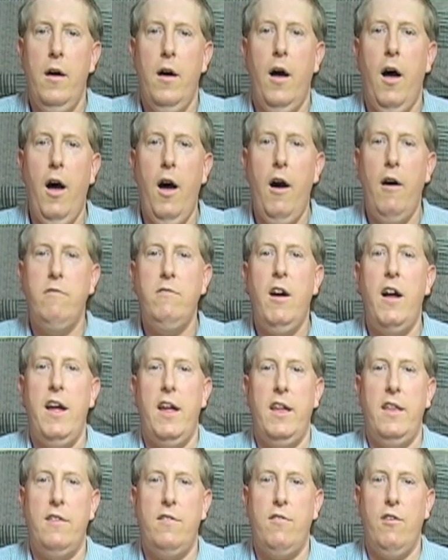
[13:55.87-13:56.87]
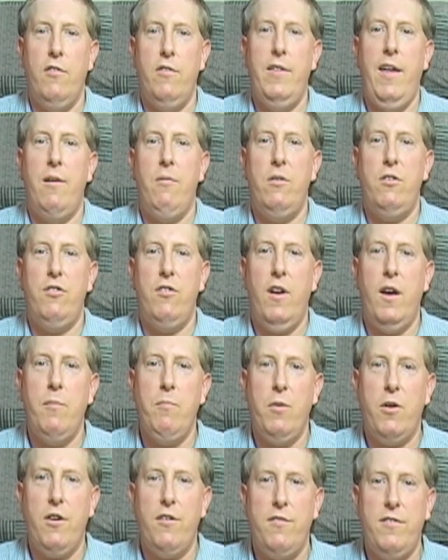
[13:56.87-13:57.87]
Alright, so that was your
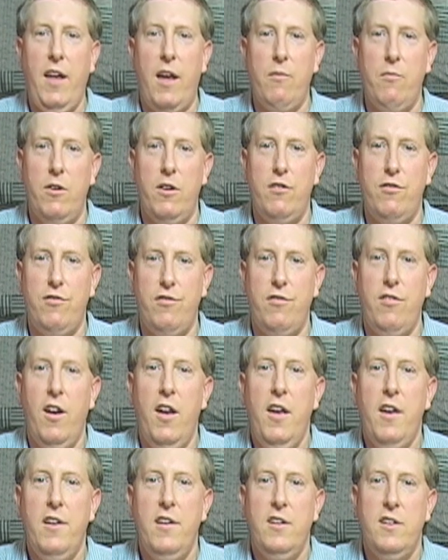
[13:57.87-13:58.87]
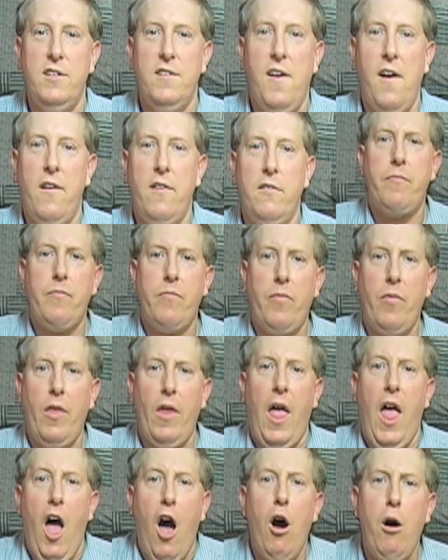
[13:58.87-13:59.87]
hamburger sandwich.
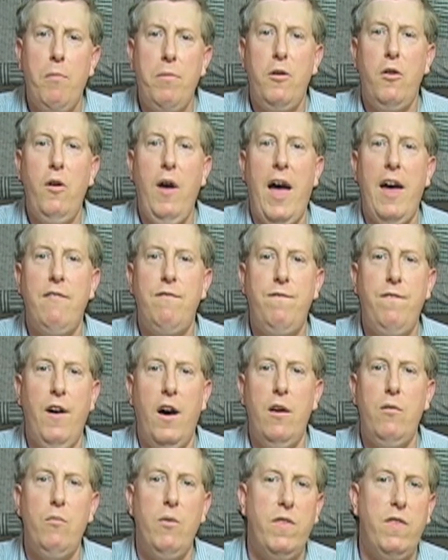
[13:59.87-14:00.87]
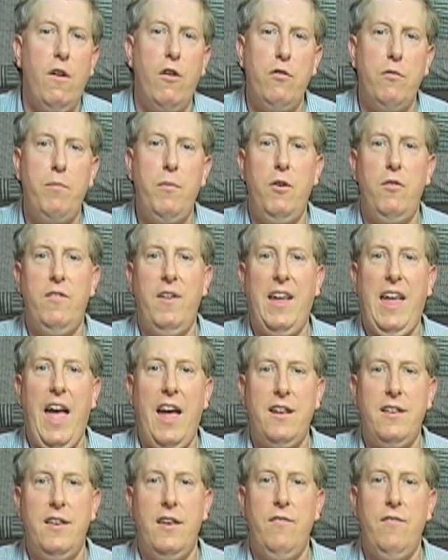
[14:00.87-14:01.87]
Hope you had fun with those music
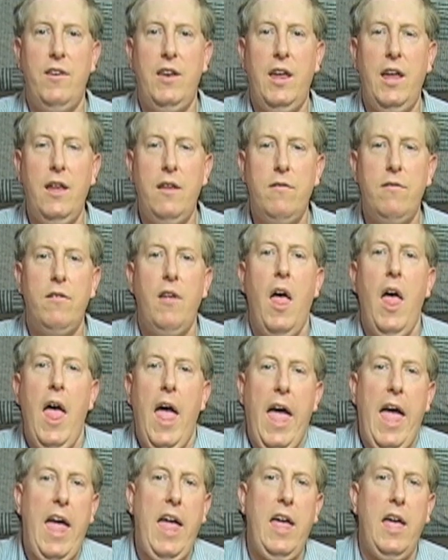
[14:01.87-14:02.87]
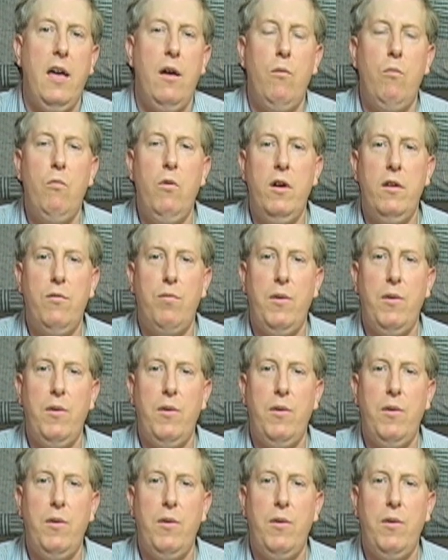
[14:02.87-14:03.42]
activities, and once